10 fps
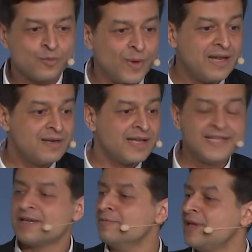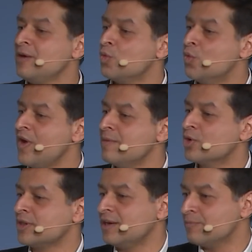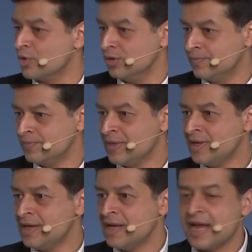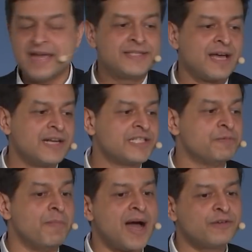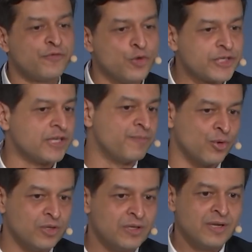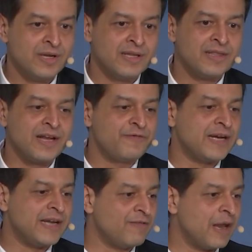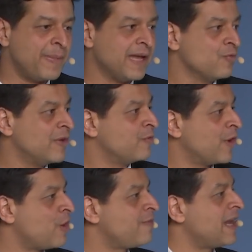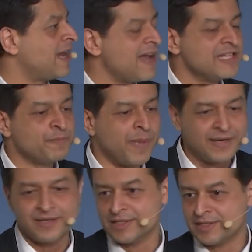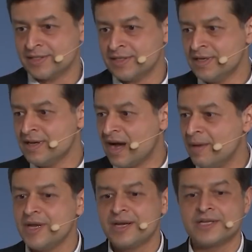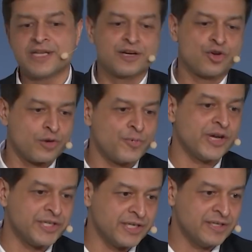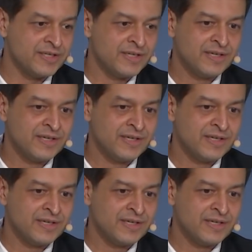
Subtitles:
Well, it's something way more than a pole. It's our smart fusion pole that we are developing with one of our alliance partners, American Tower Corporation.